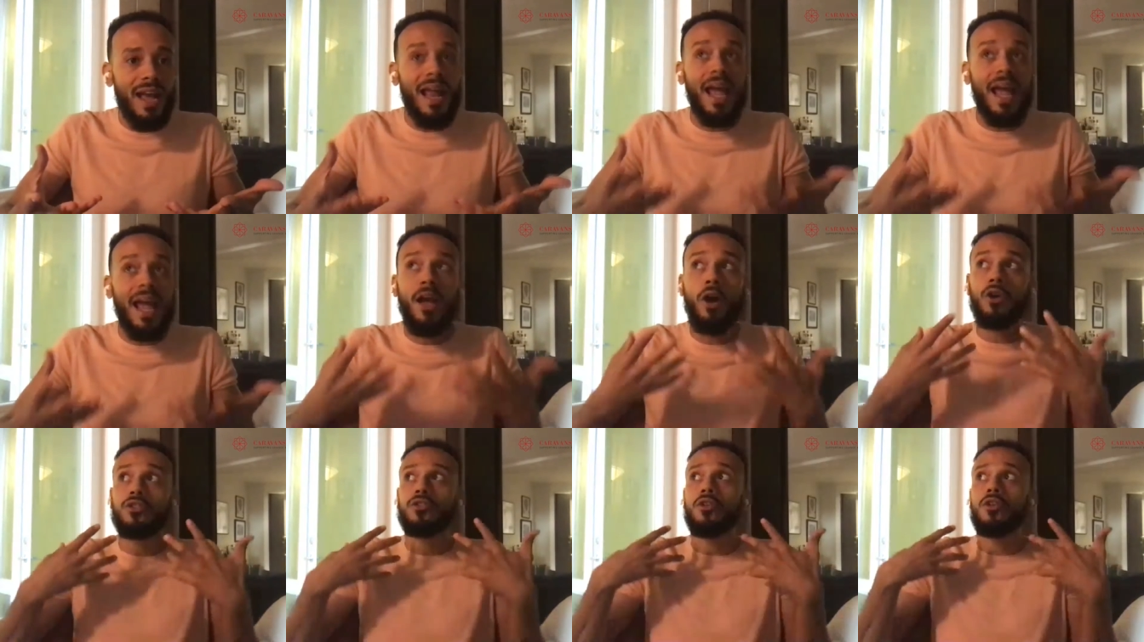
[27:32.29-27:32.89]
And I
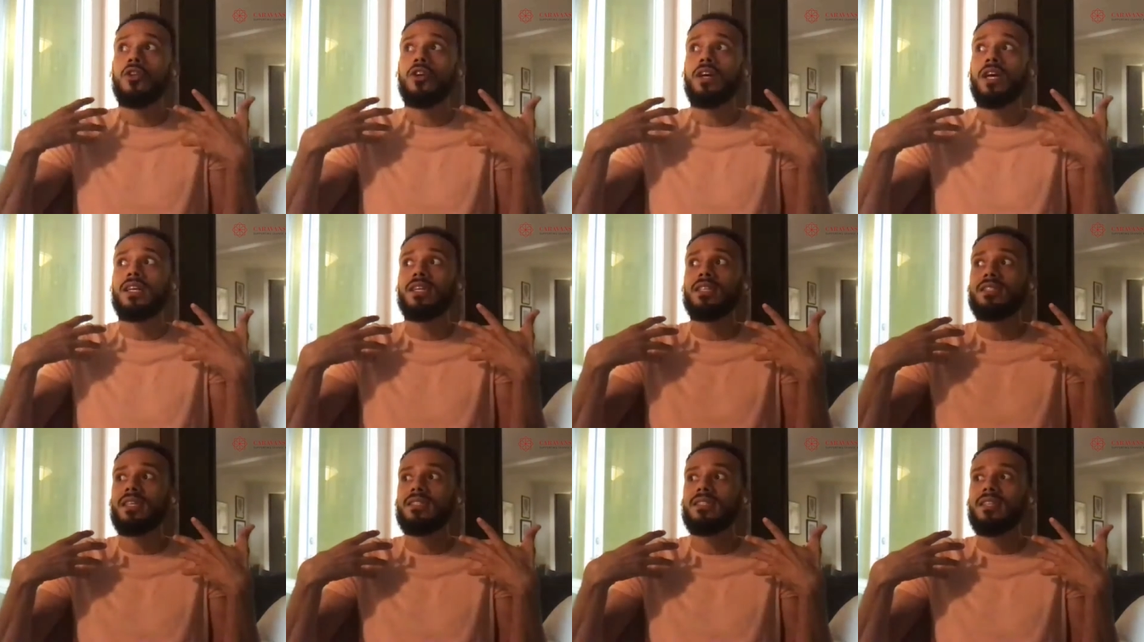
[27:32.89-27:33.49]
also look at
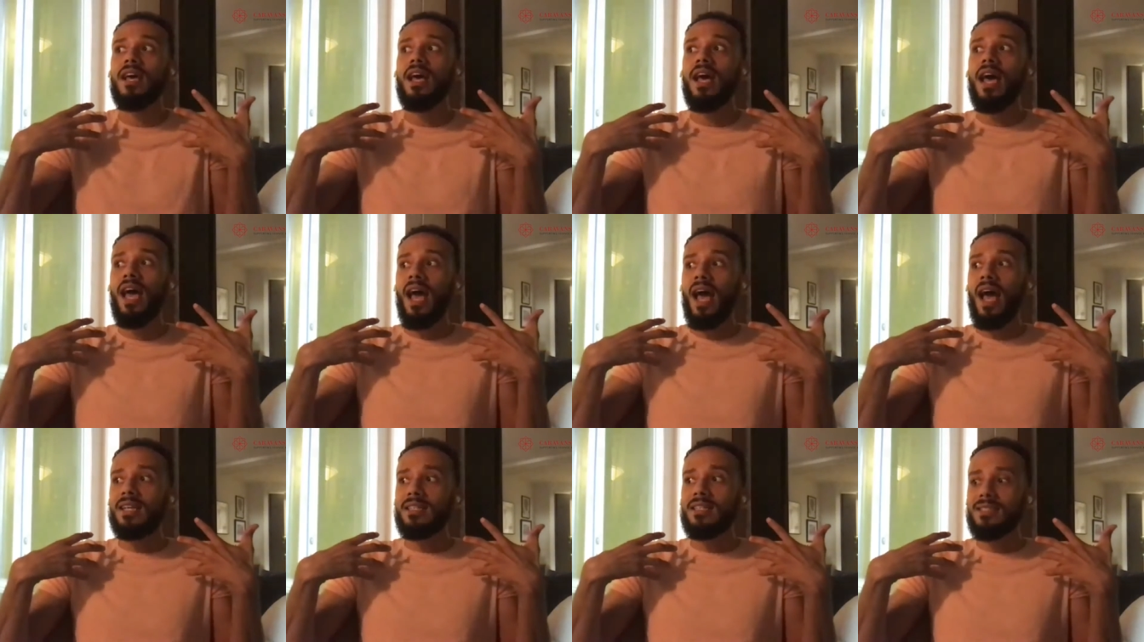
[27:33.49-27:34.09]
us
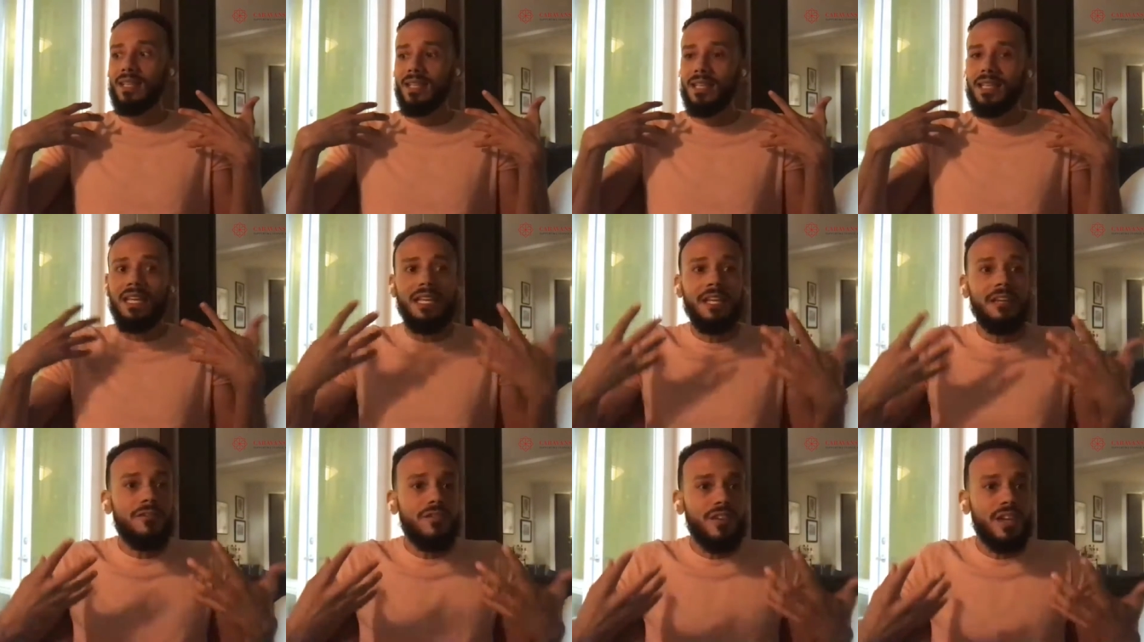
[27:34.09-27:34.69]
as the
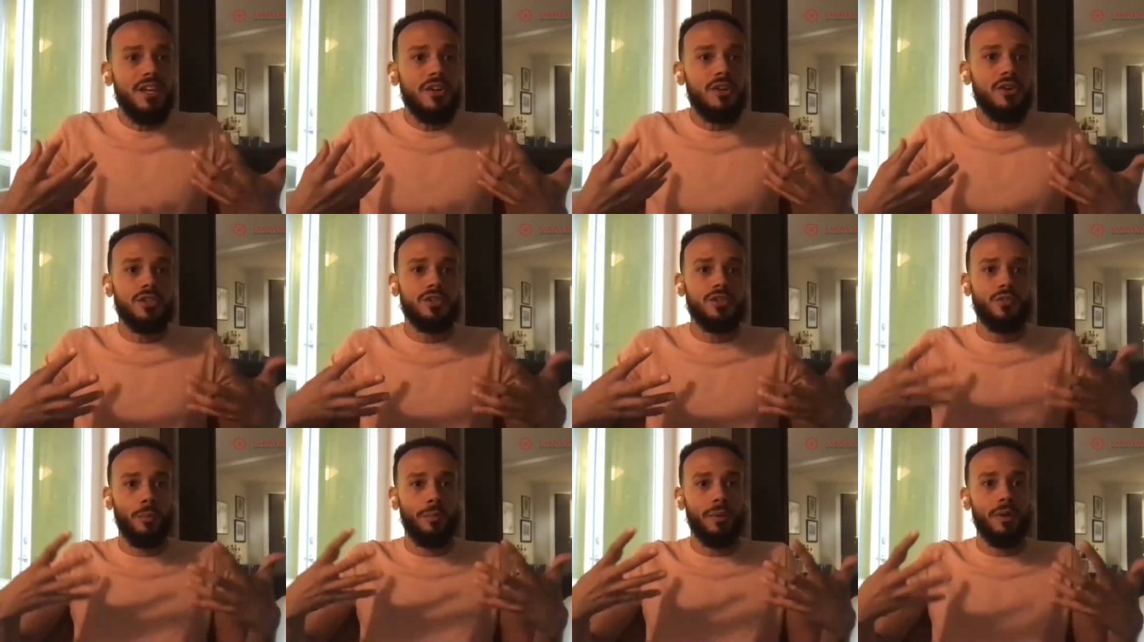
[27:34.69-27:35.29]
leading
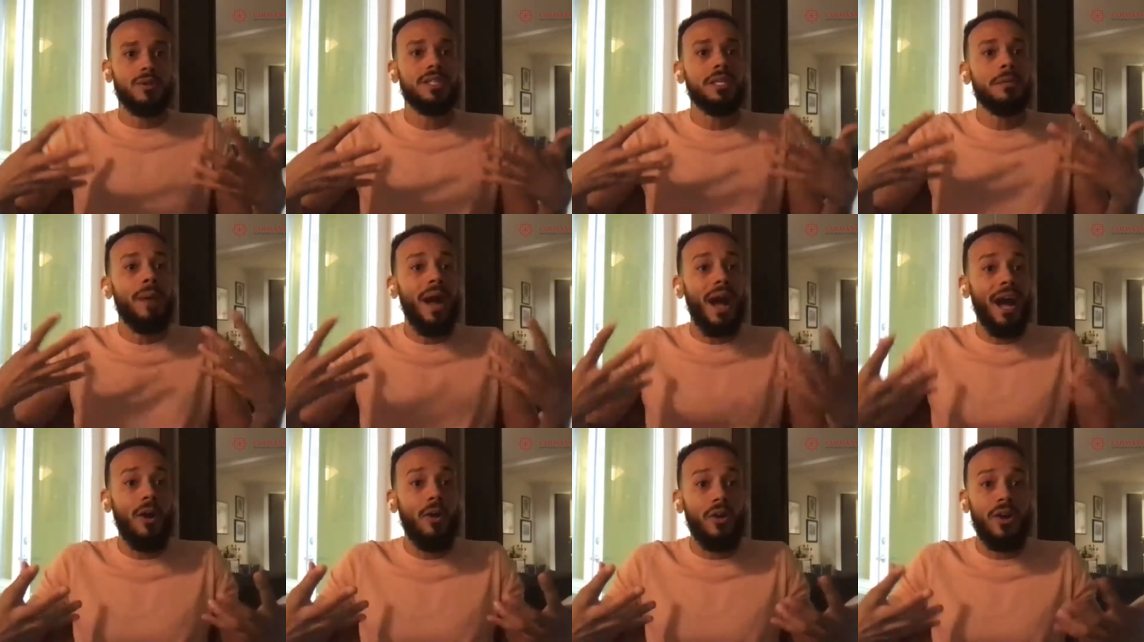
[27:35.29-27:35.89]
vehicles for building
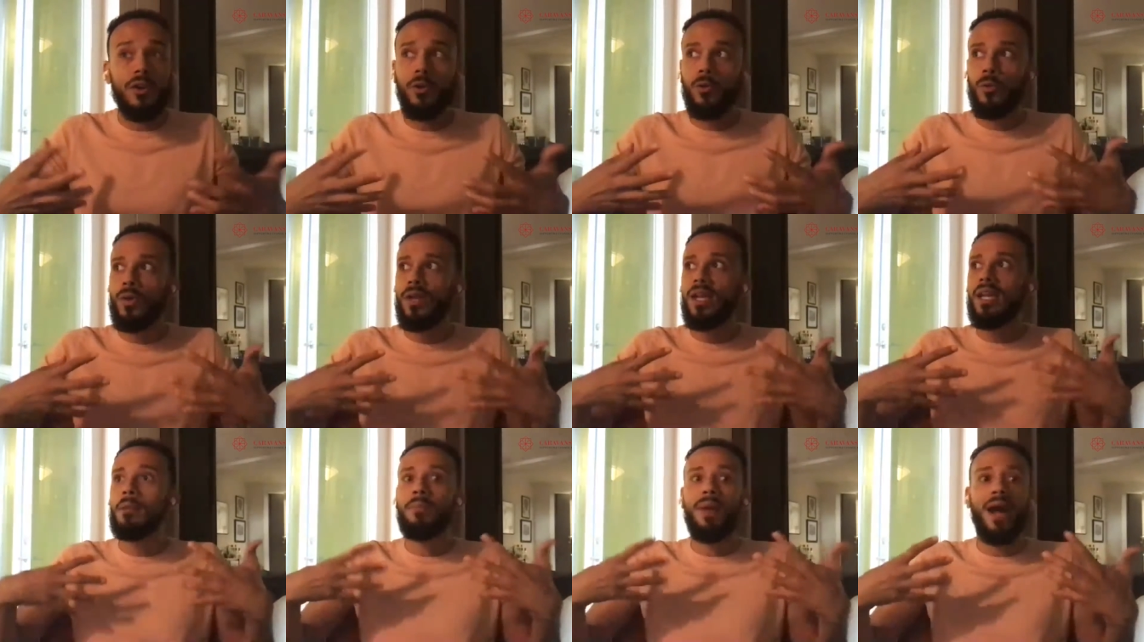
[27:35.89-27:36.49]
power and
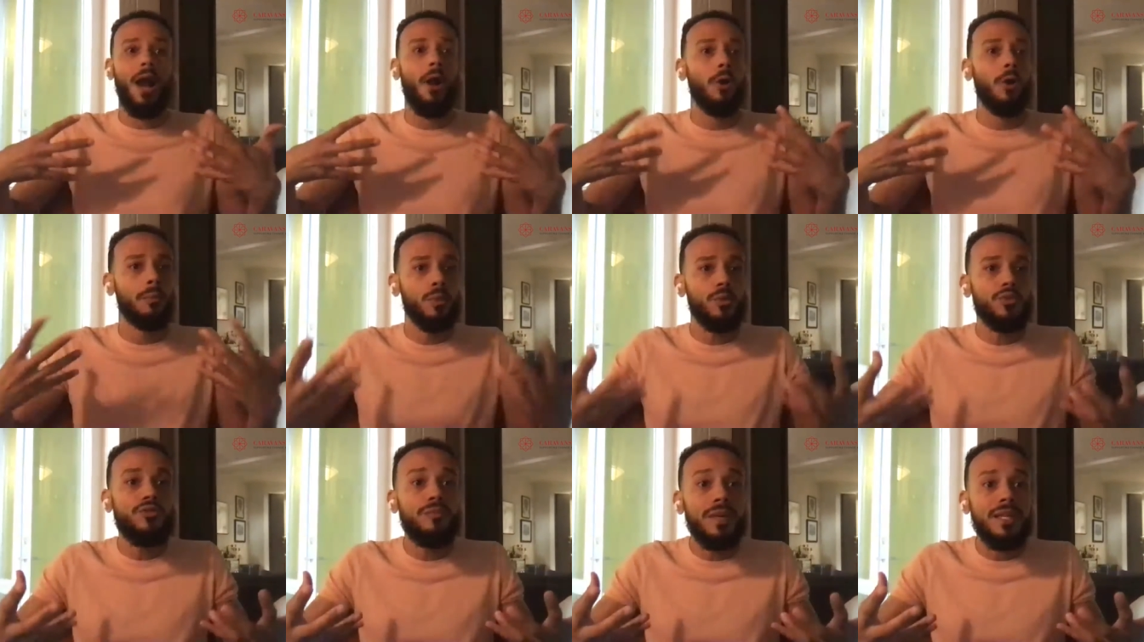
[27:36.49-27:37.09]
creating power
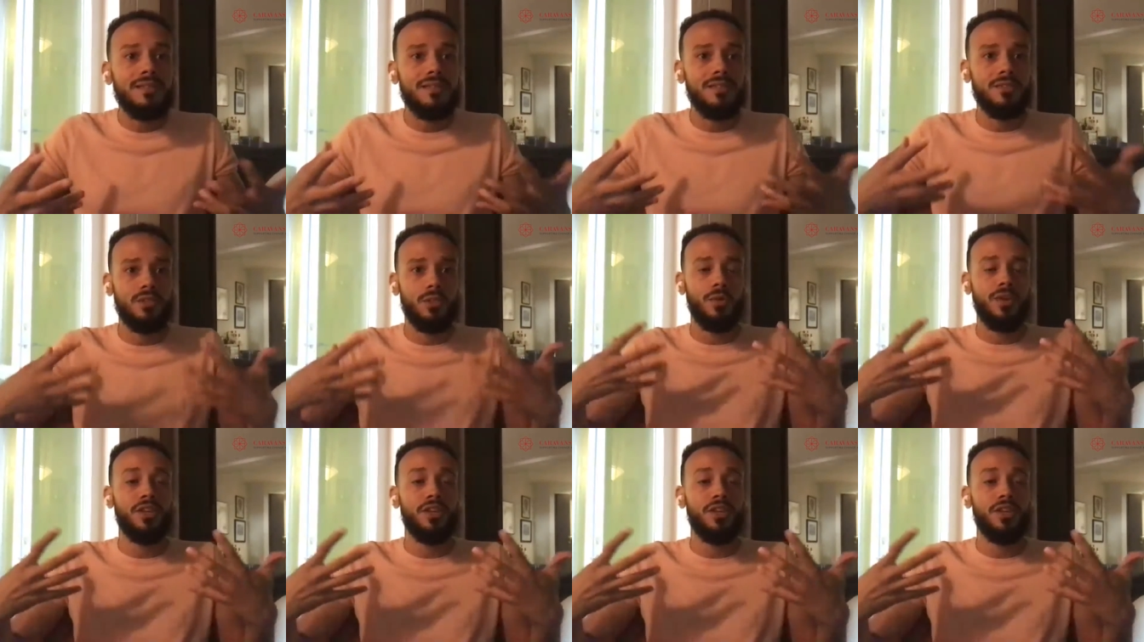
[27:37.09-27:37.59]
movements and doing